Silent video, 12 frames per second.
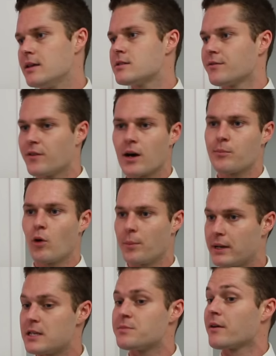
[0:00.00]
he's a
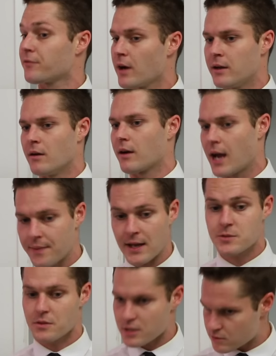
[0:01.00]
f-boy, but he's my friend, okay? And
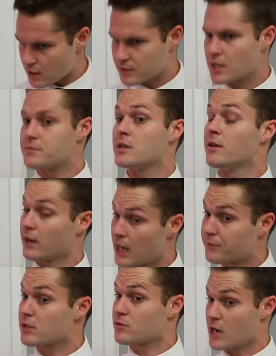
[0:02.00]
that's where the trust comes in. You're
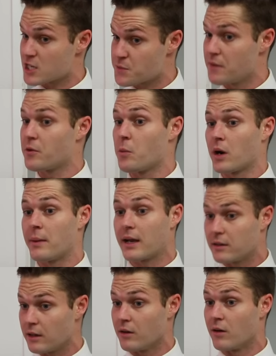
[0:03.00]
gonna have to trust me if we want to
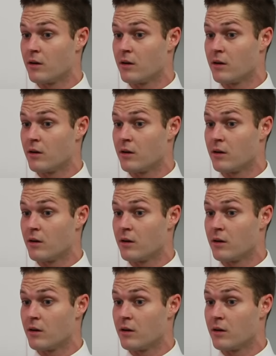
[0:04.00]
make a deal.